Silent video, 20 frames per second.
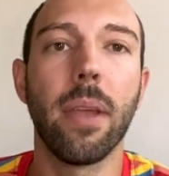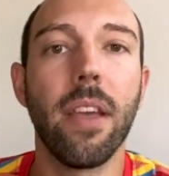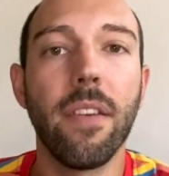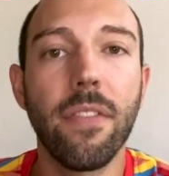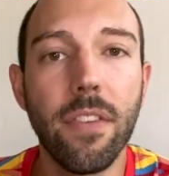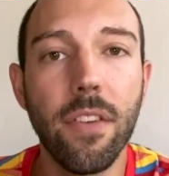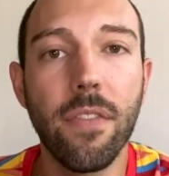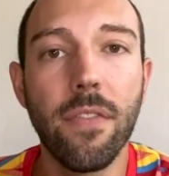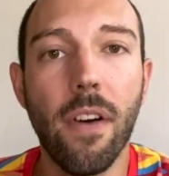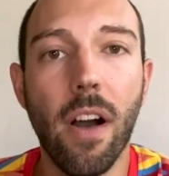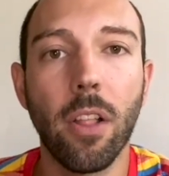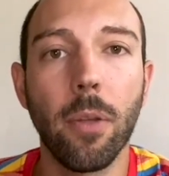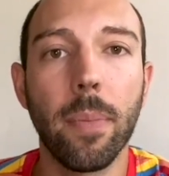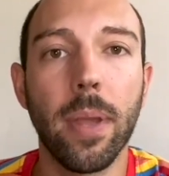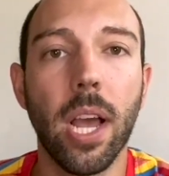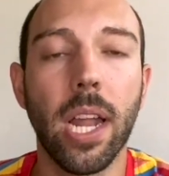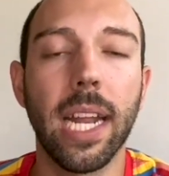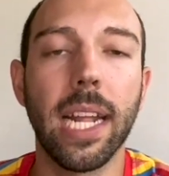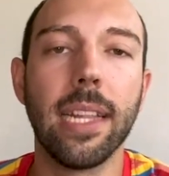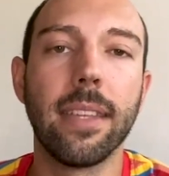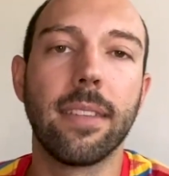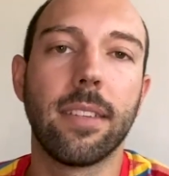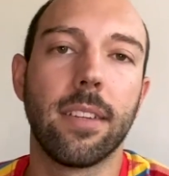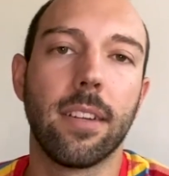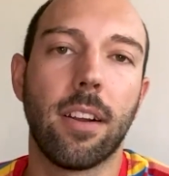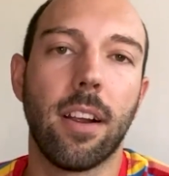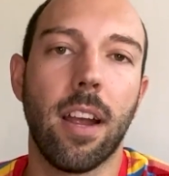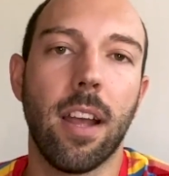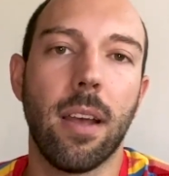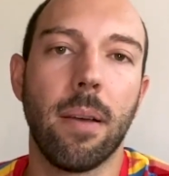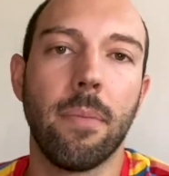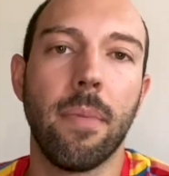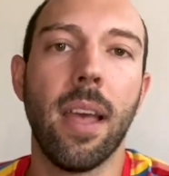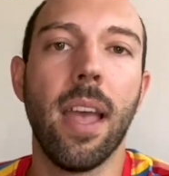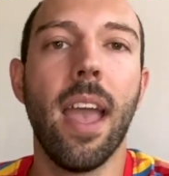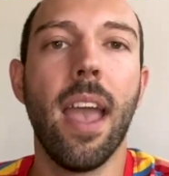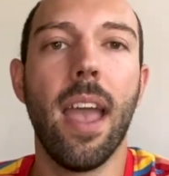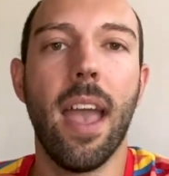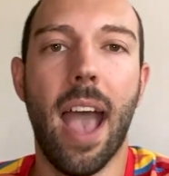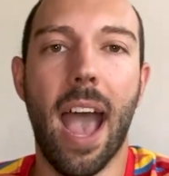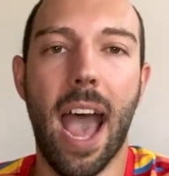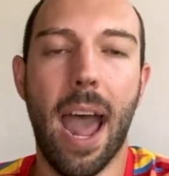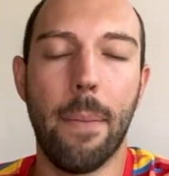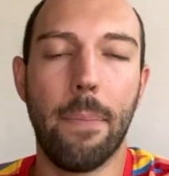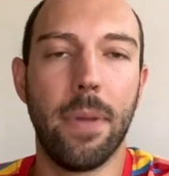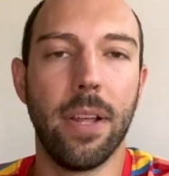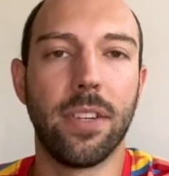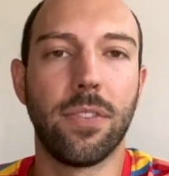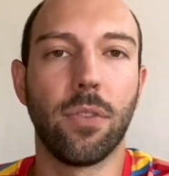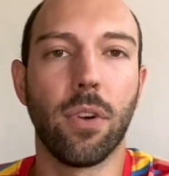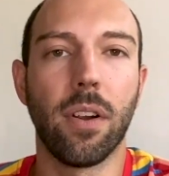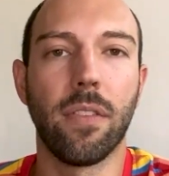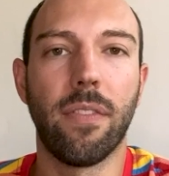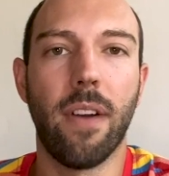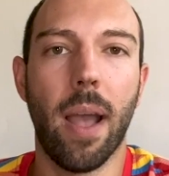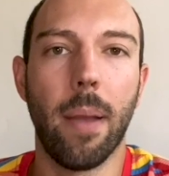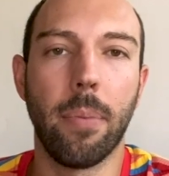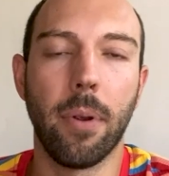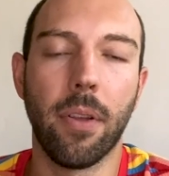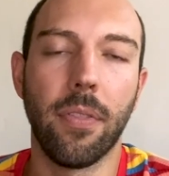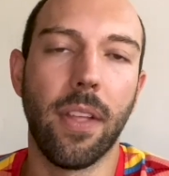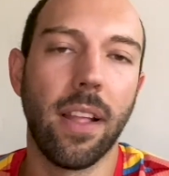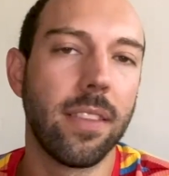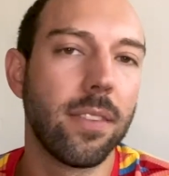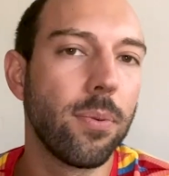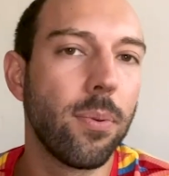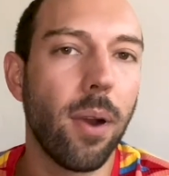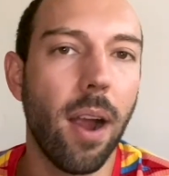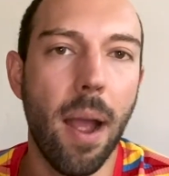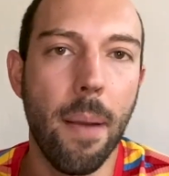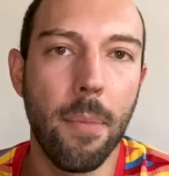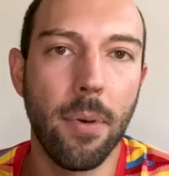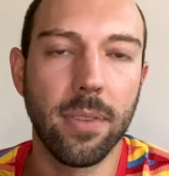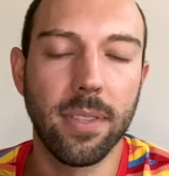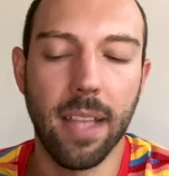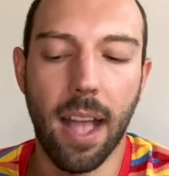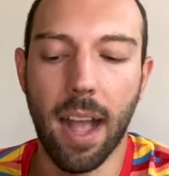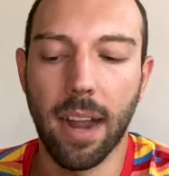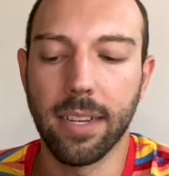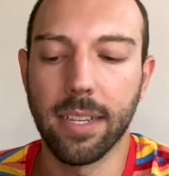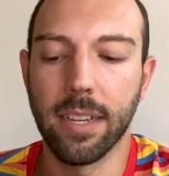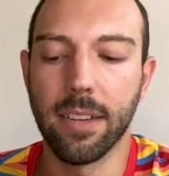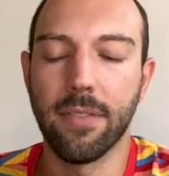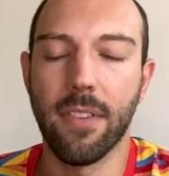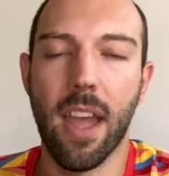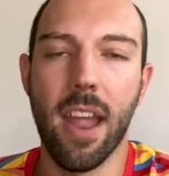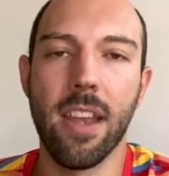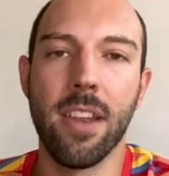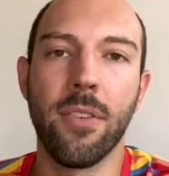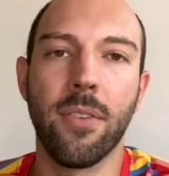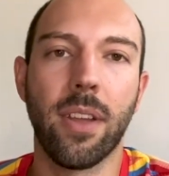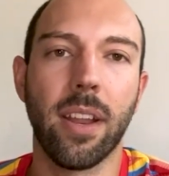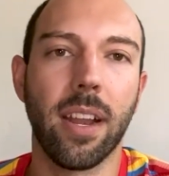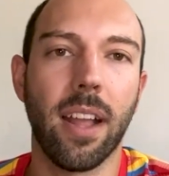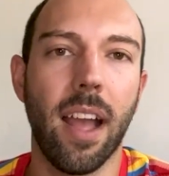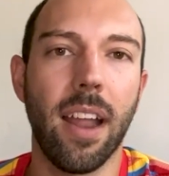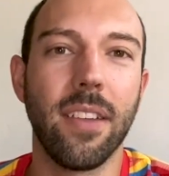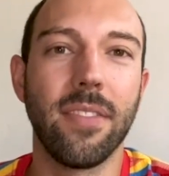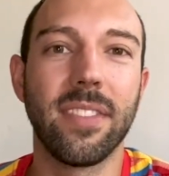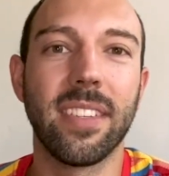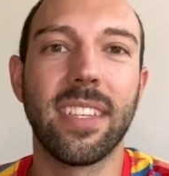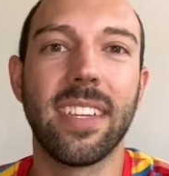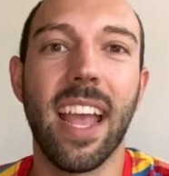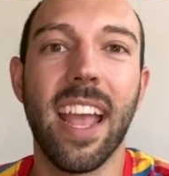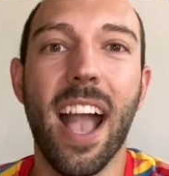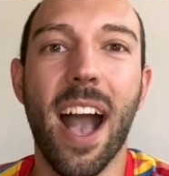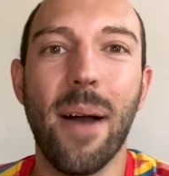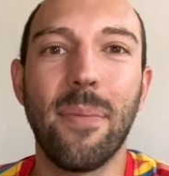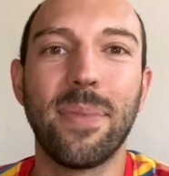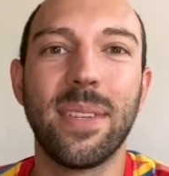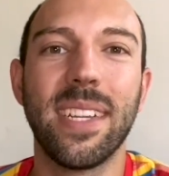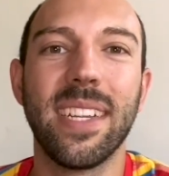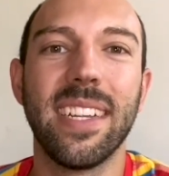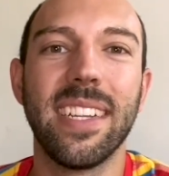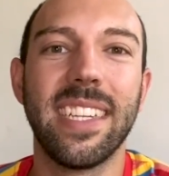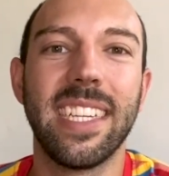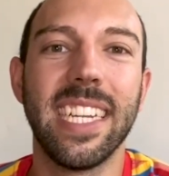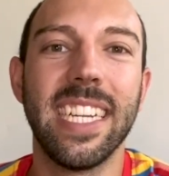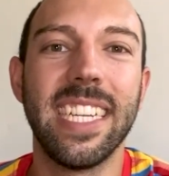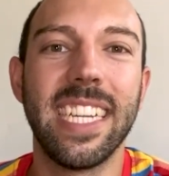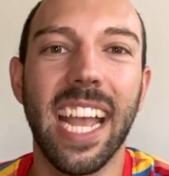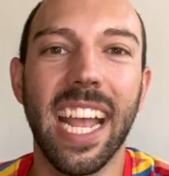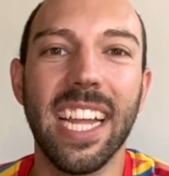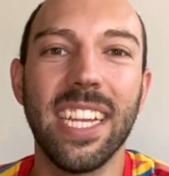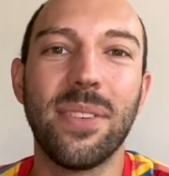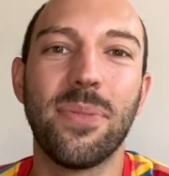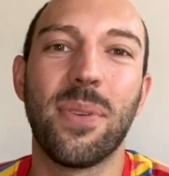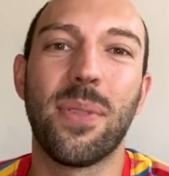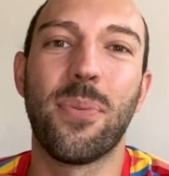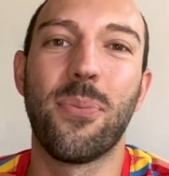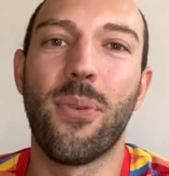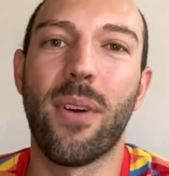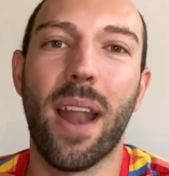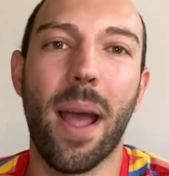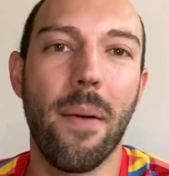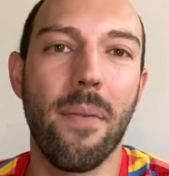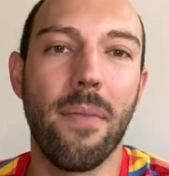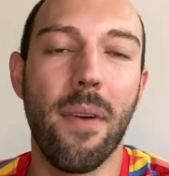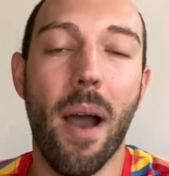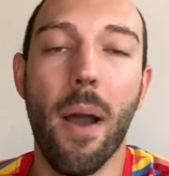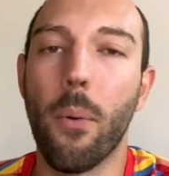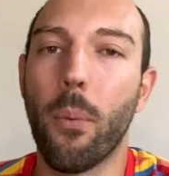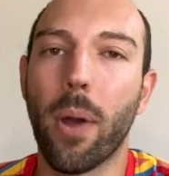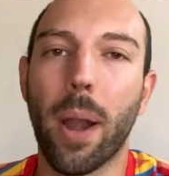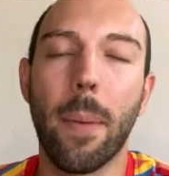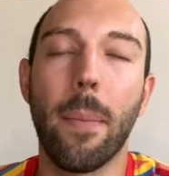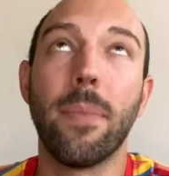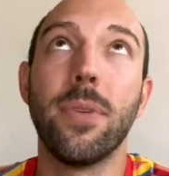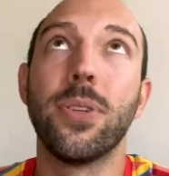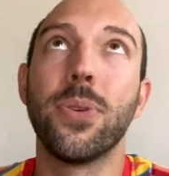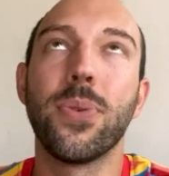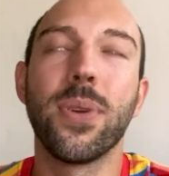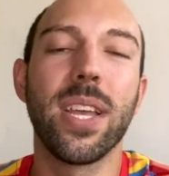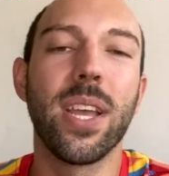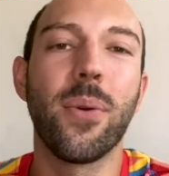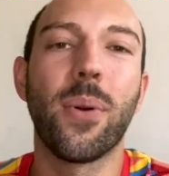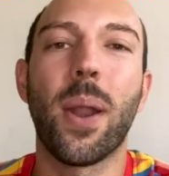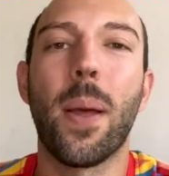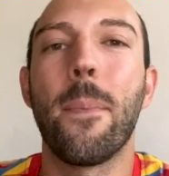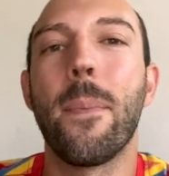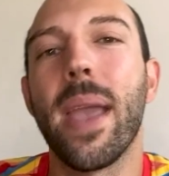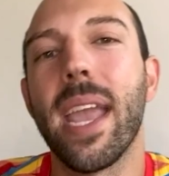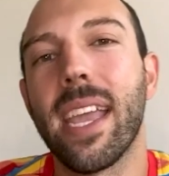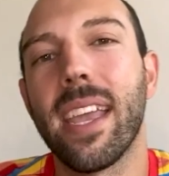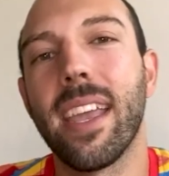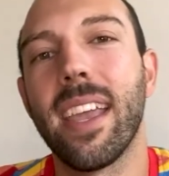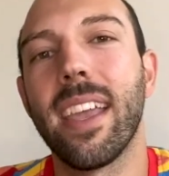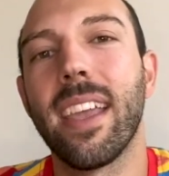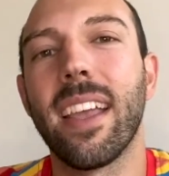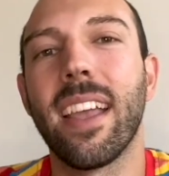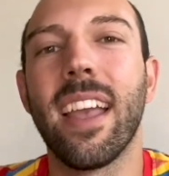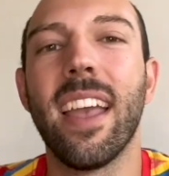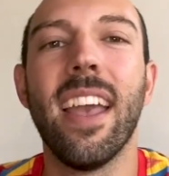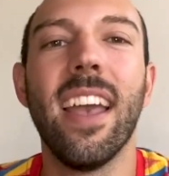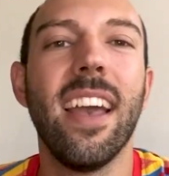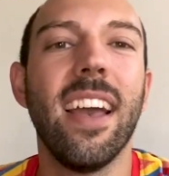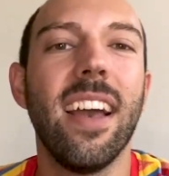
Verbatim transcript: If you follow me on Instagram at Pitchfork Fiber, that's where I'm most active and you can kind of stay up to date with what I'm, what I'm doing, what I'm making.